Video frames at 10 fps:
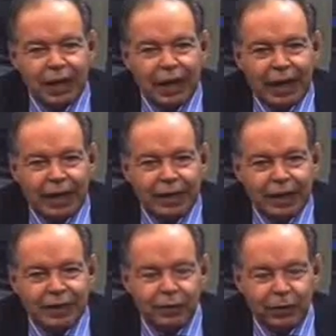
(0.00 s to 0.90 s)
and
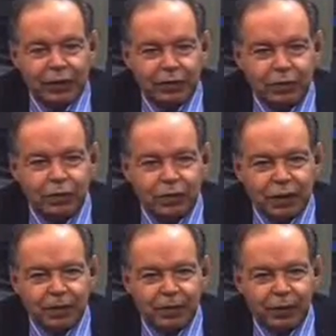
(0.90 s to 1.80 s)
as a way to reduce
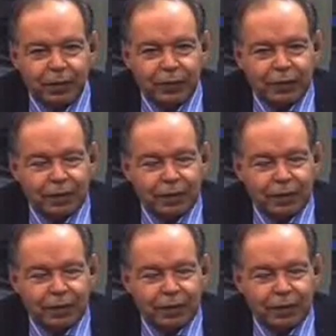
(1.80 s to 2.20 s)
unemployment.